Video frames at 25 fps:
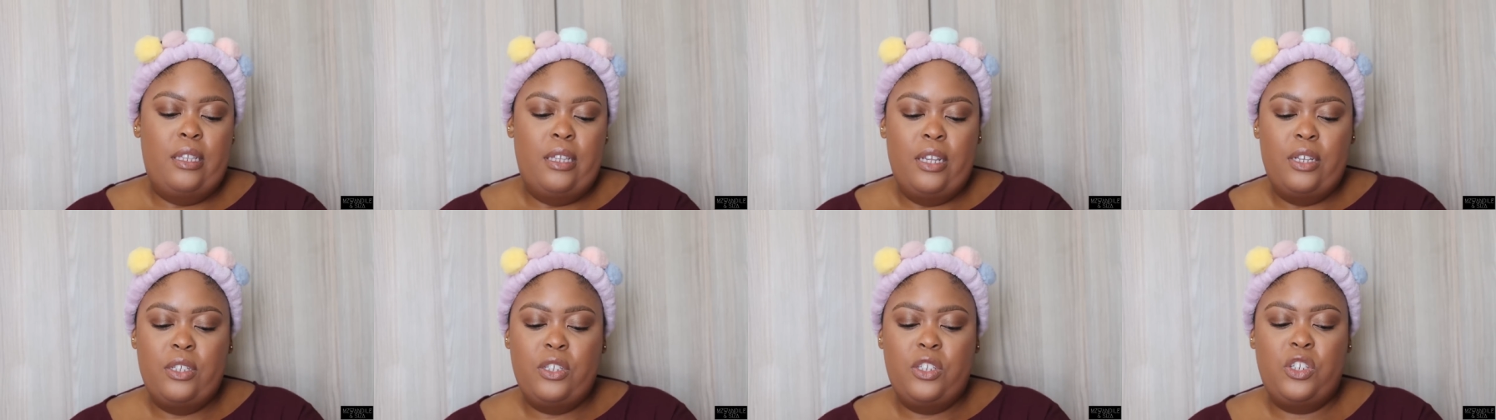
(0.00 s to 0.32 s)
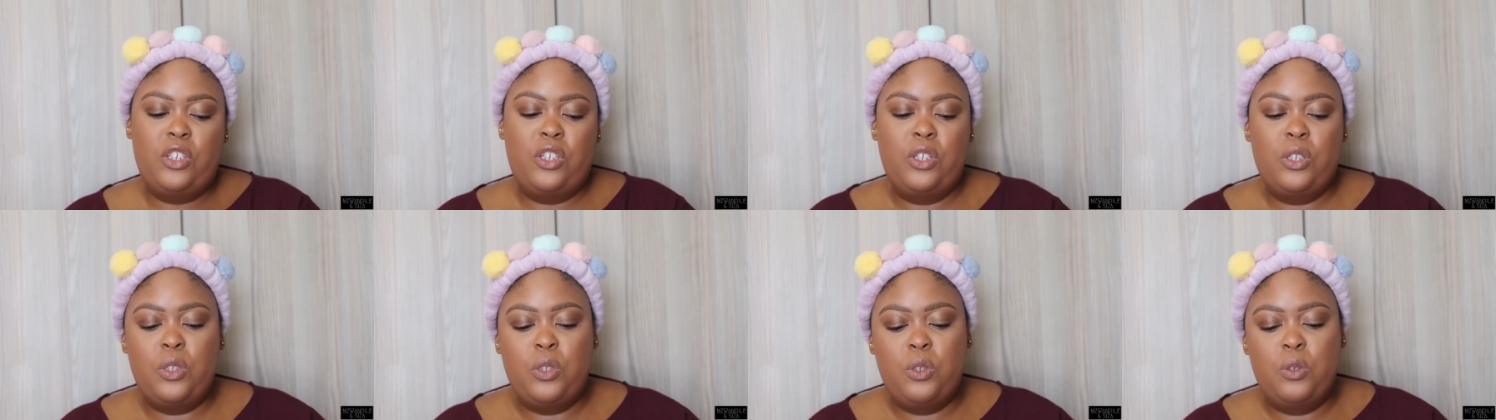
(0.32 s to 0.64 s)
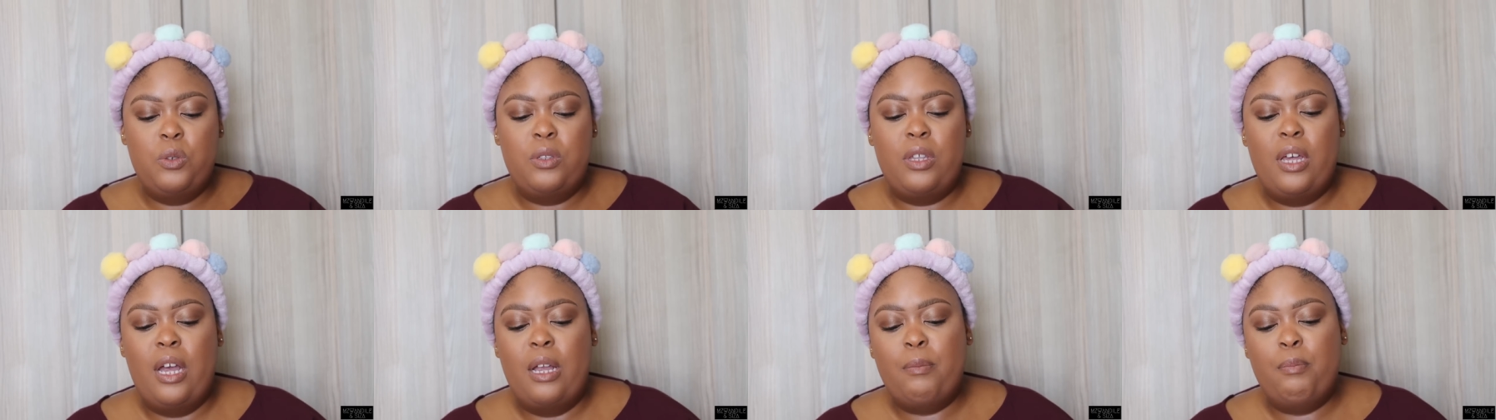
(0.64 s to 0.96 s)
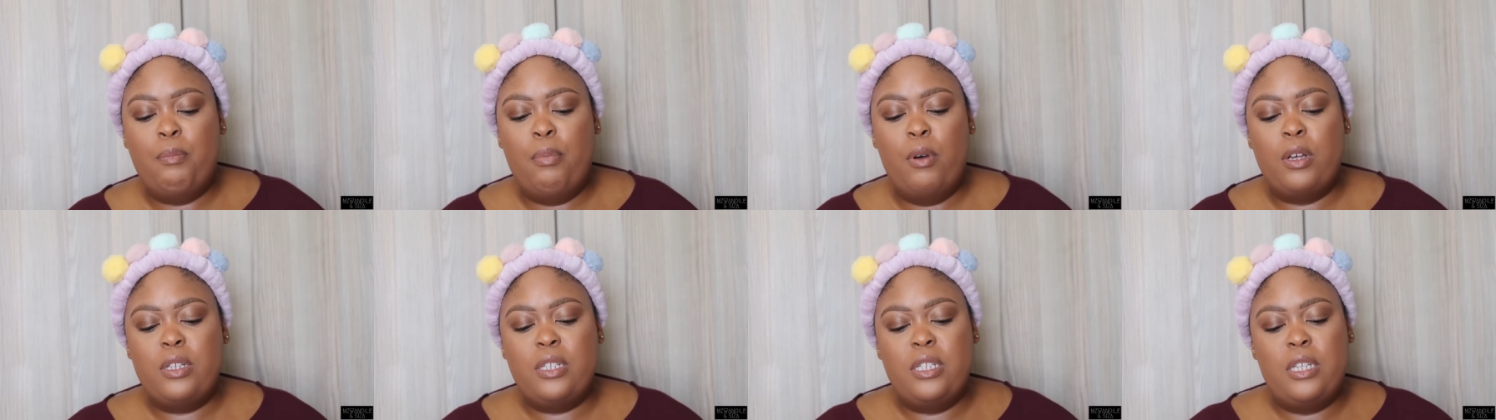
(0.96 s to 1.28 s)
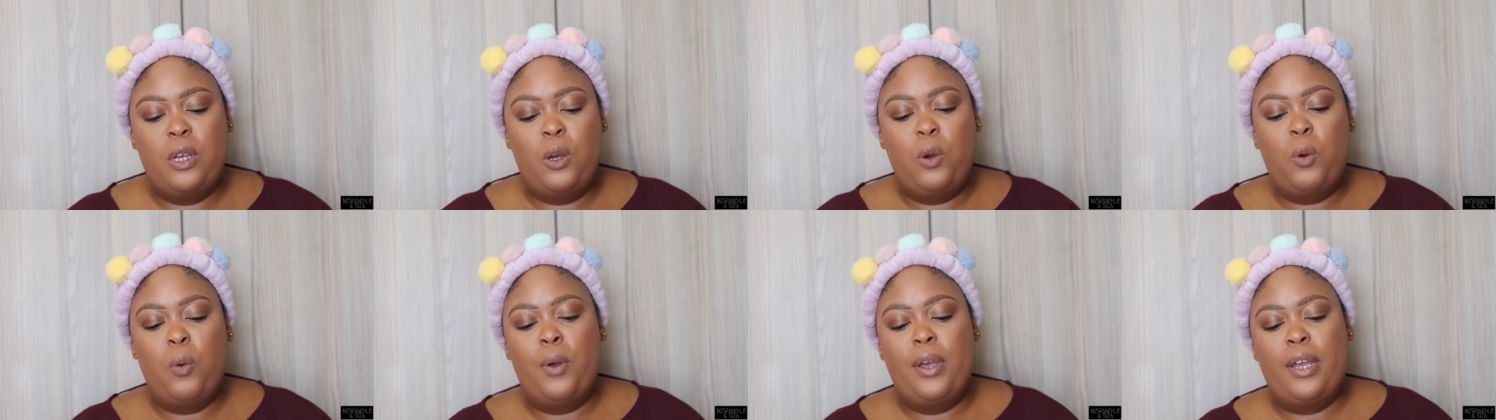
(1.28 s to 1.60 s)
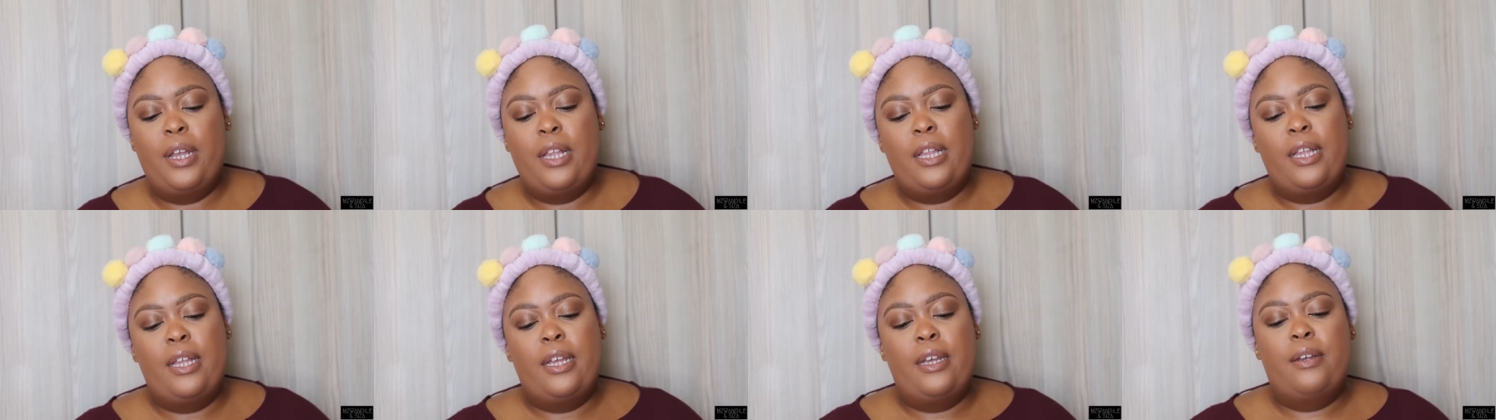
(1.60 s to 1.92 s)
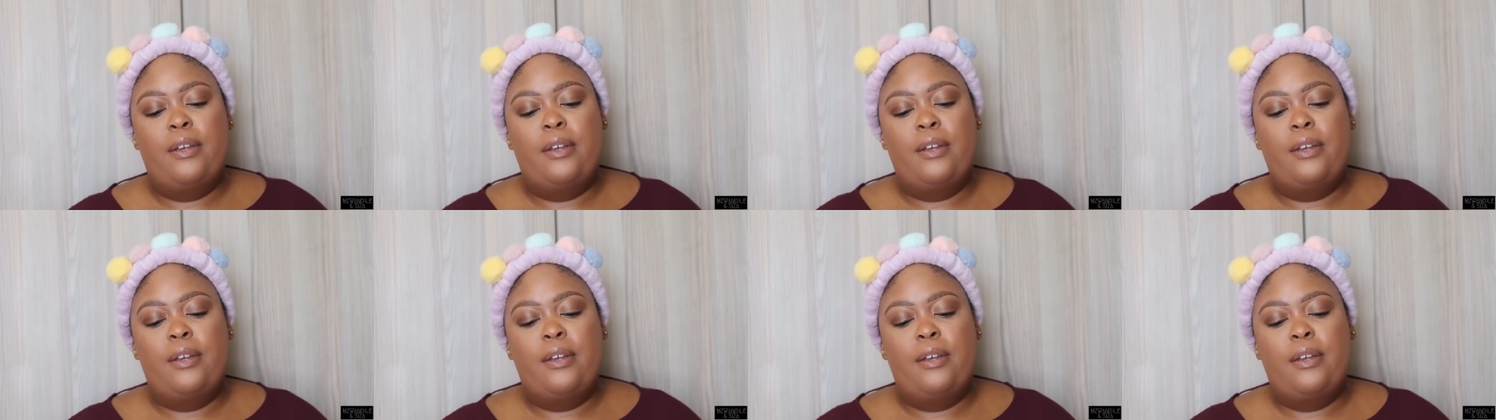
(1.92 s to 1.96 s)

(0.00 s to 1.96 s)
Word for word: let's just do the unboxing quick